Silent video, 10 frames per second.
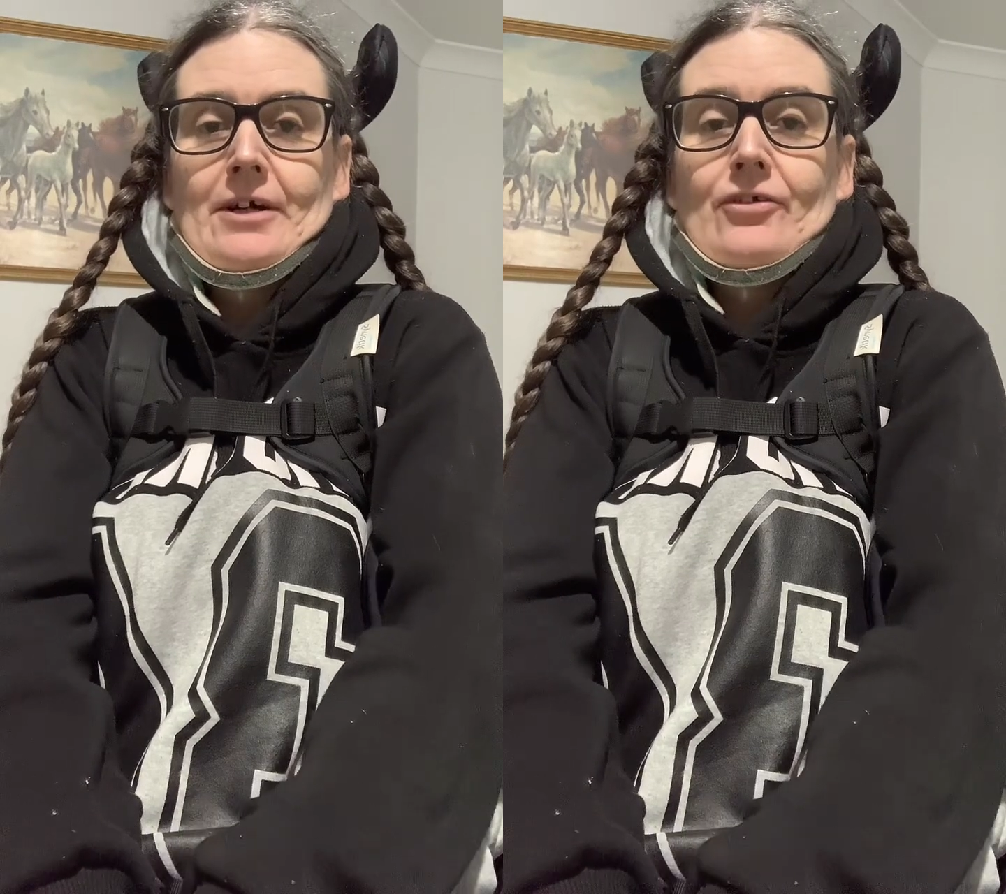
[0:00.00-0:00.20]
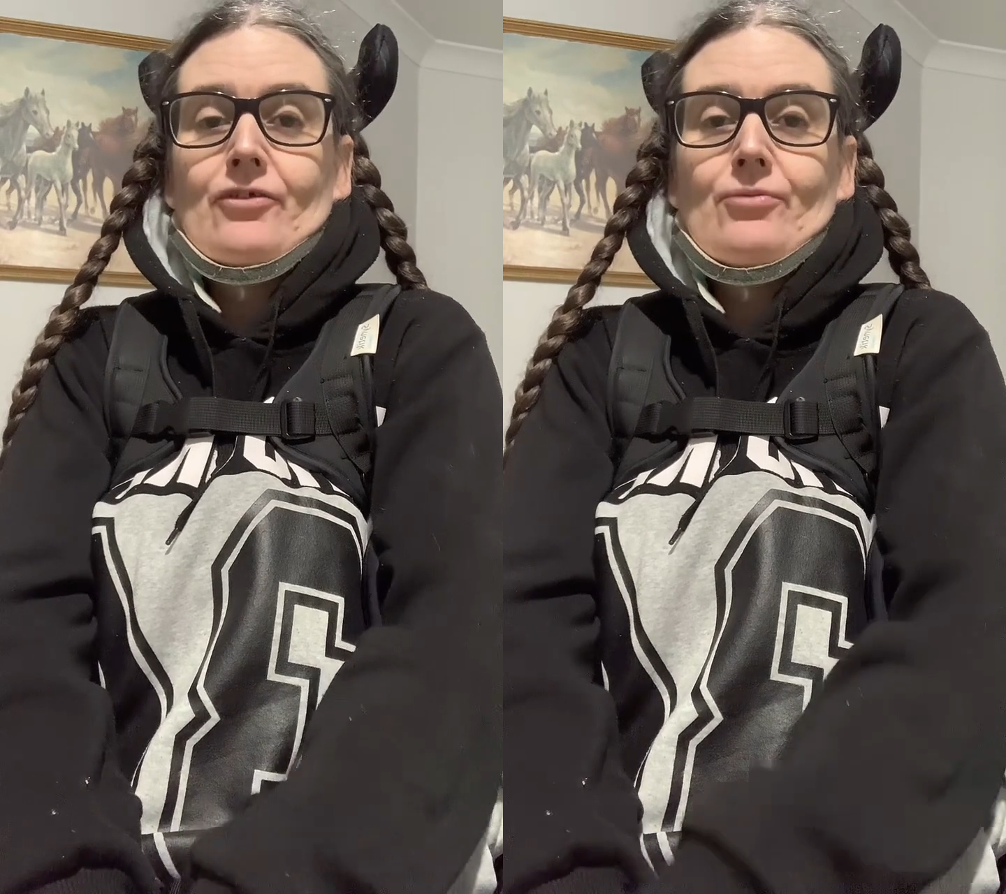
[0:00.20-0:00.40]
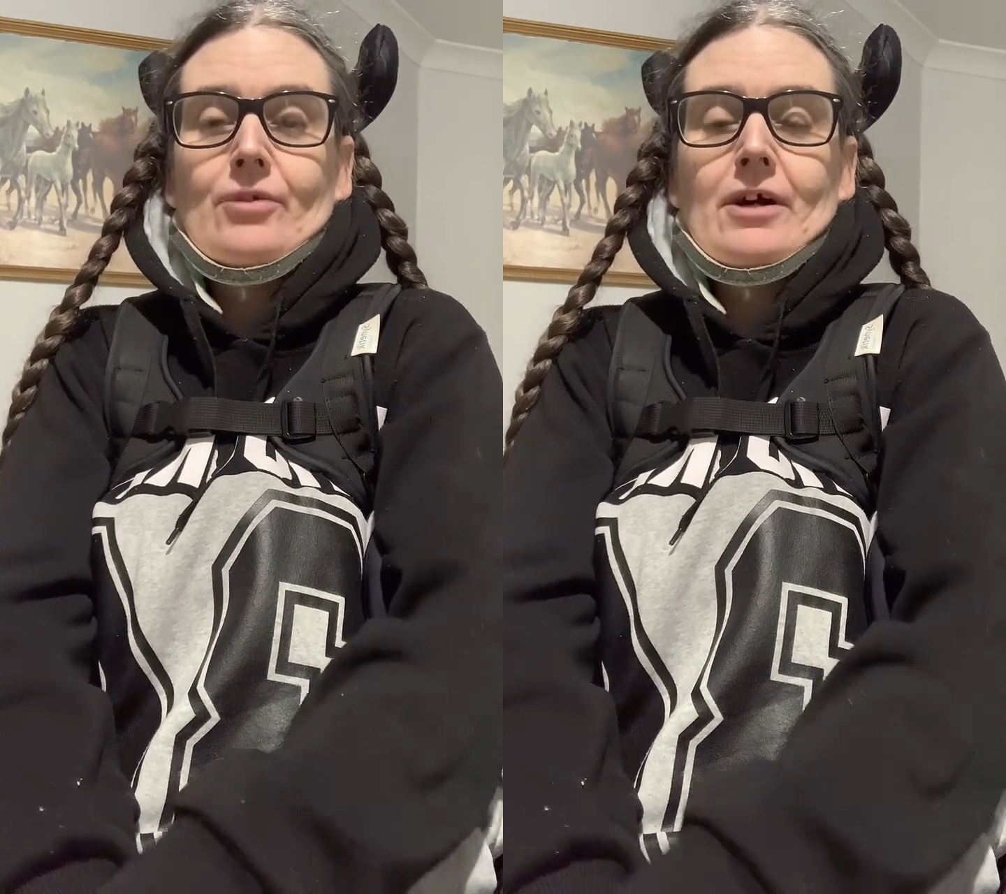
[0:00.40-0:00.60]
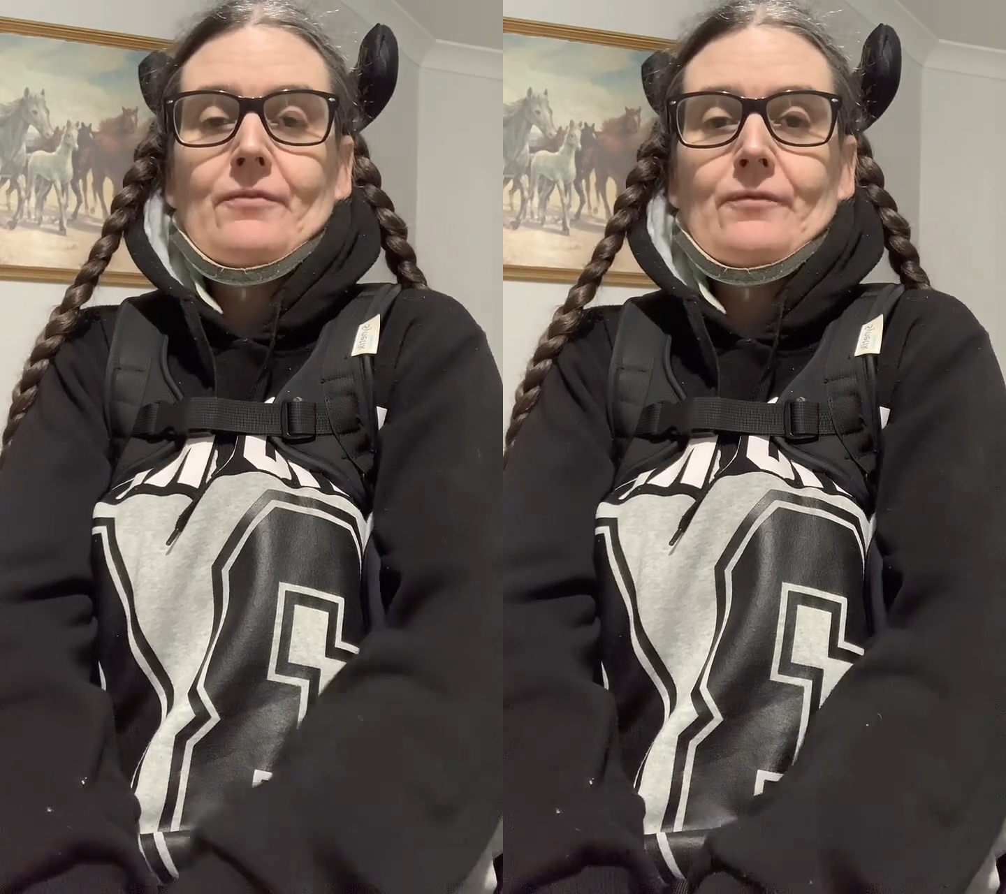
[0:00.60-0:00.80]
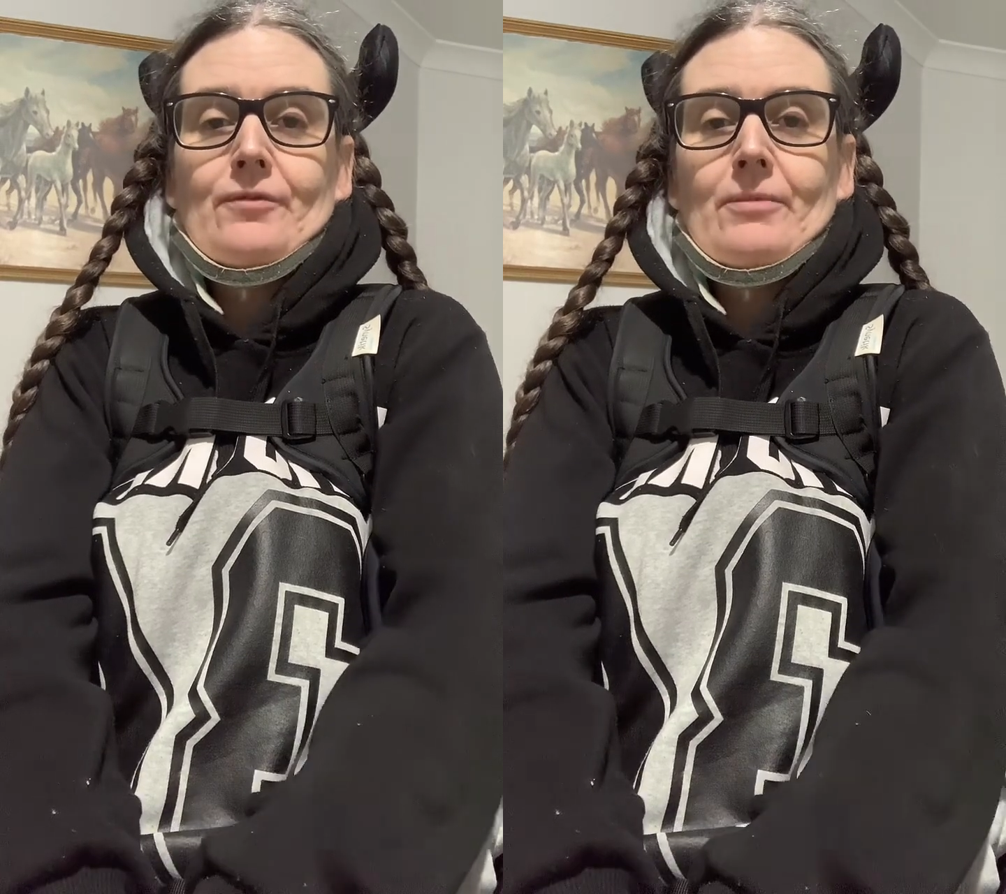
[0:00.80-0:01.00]
Still
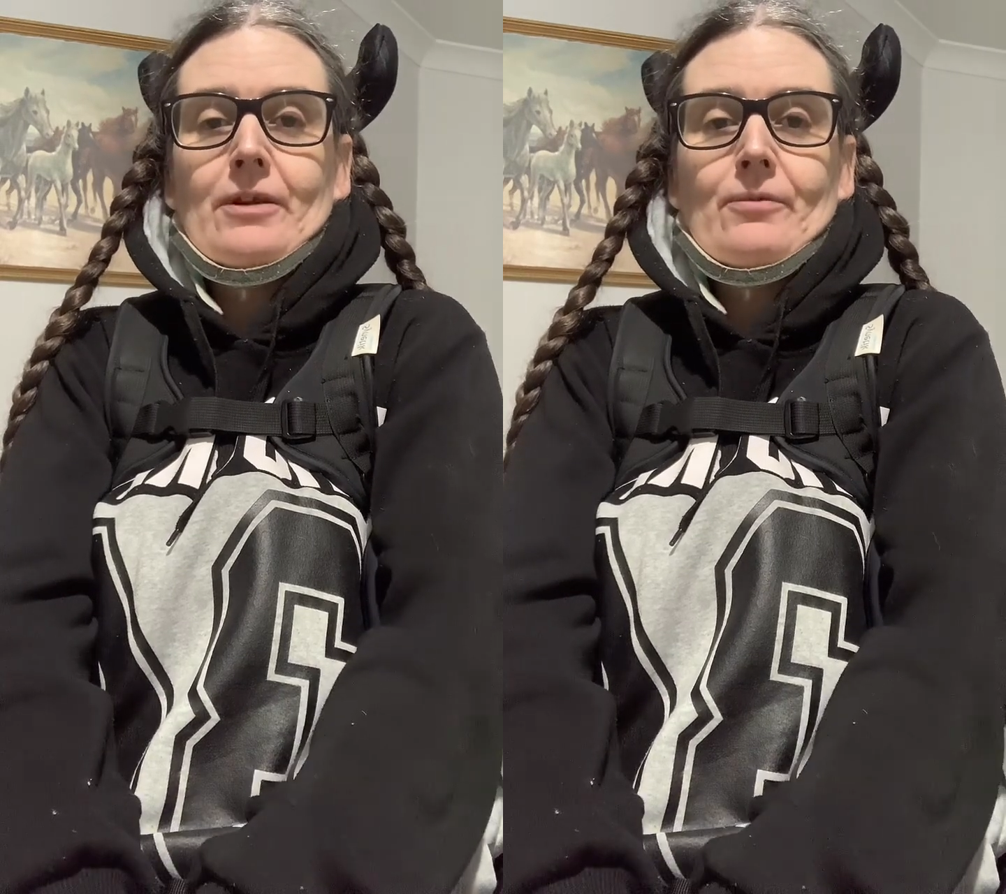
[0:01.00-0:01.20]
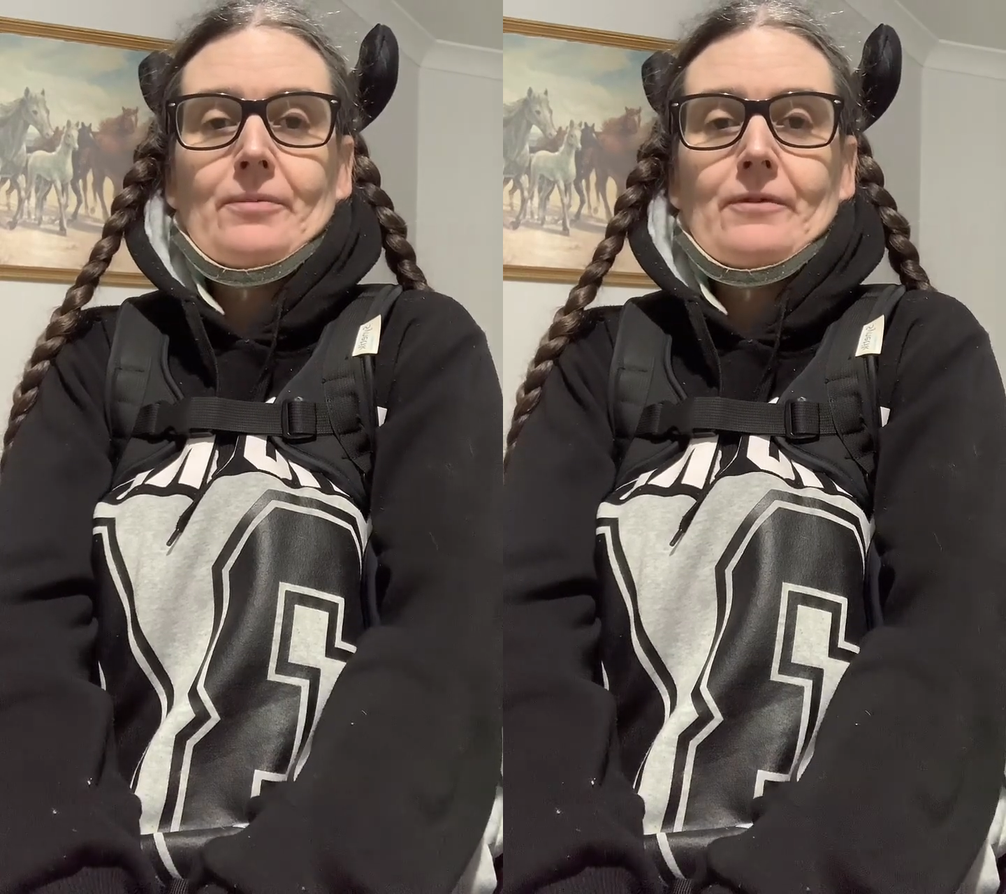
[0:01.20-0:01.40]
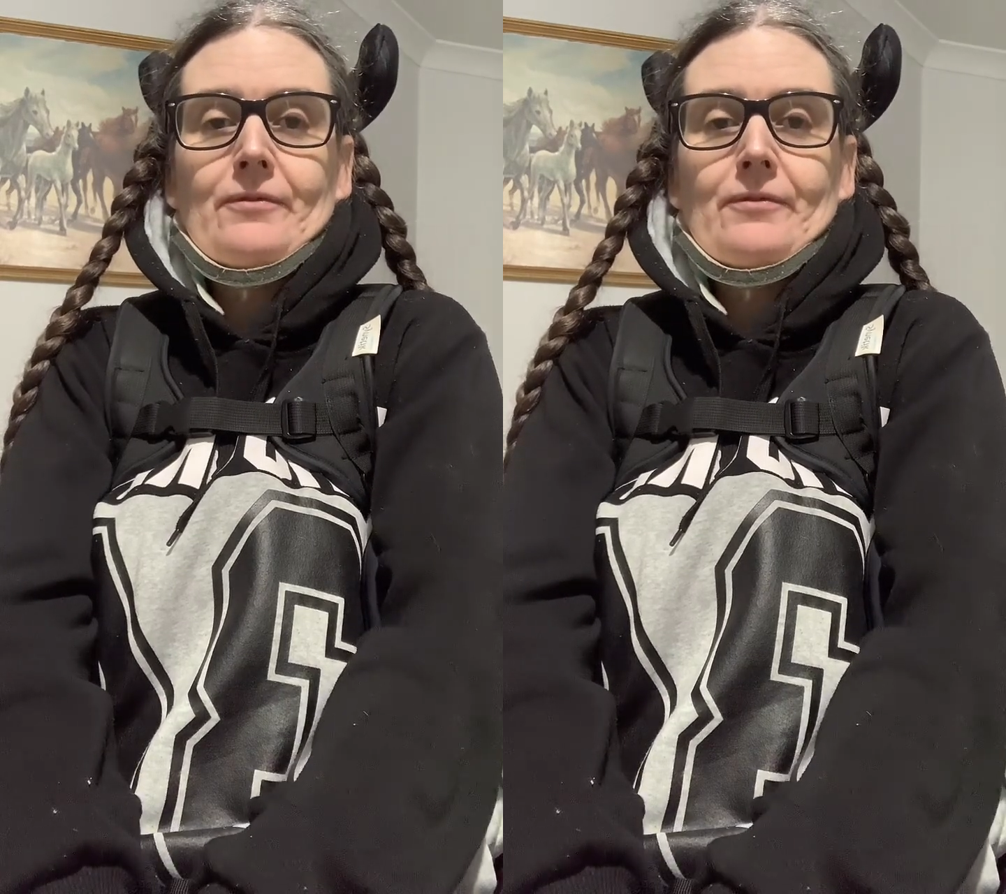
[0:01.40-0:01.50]
recovering from a little bit